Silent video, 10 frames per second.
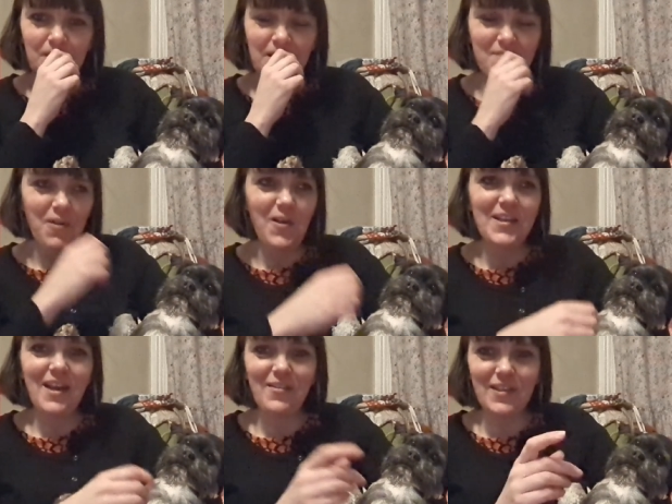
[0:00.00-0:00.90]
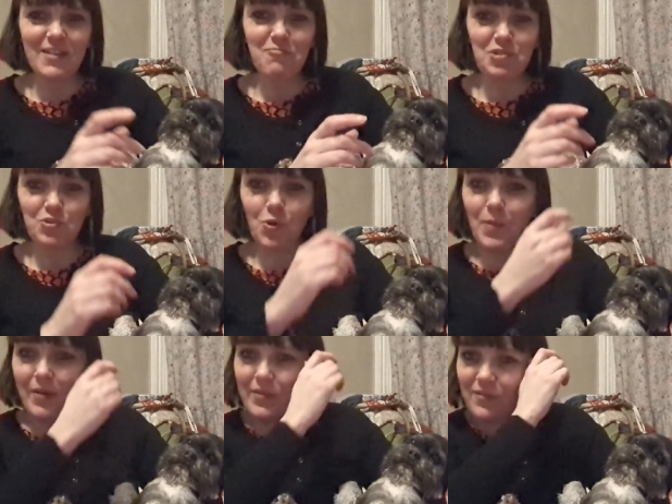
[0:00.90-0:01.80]
It might, yeah, I think it was
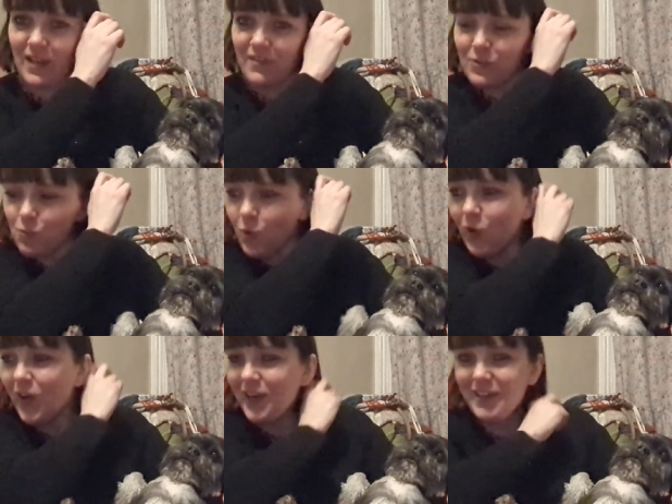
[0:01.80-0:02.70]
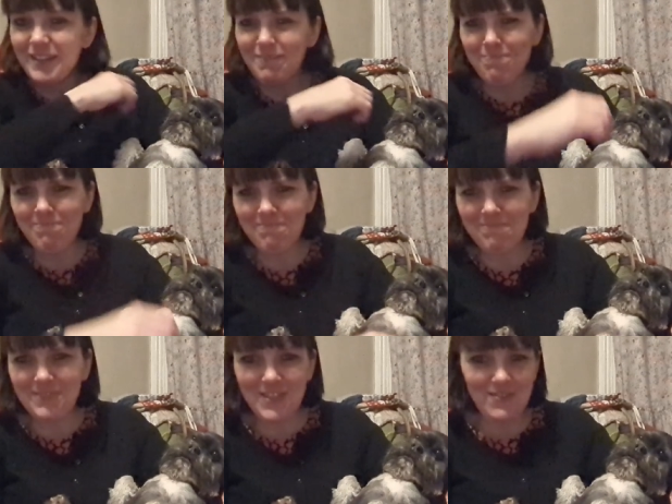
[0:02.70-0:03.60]
strawberry flavoured water.
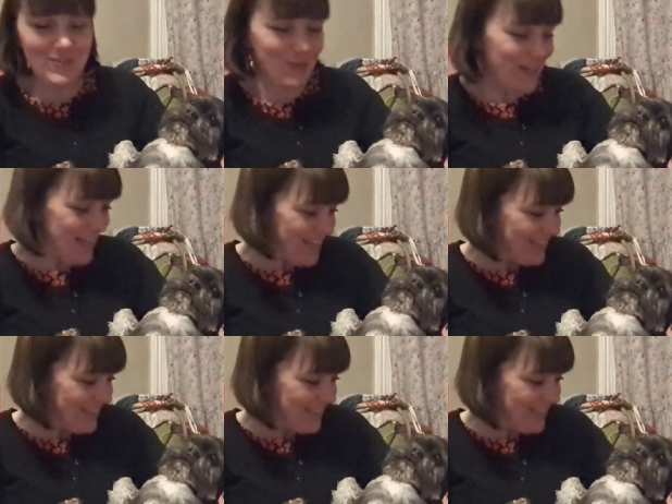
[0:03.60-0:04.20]
So sweet.